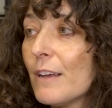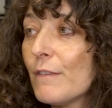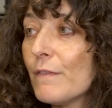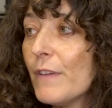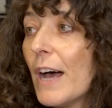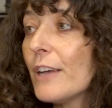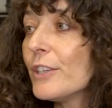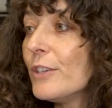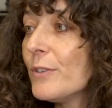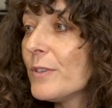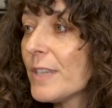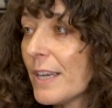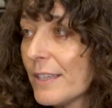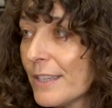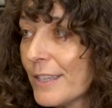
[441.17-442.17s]

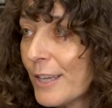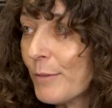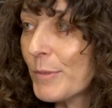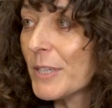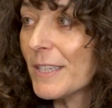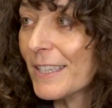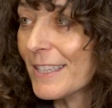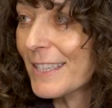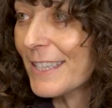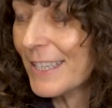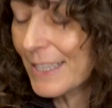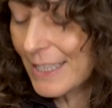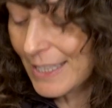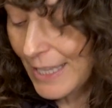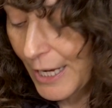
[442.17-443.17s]
values and
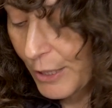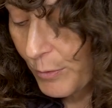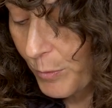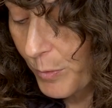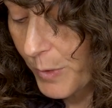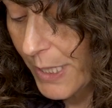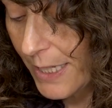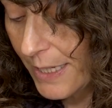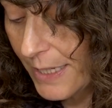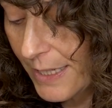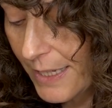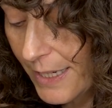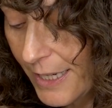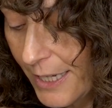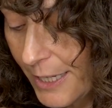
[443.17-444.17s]
substances that we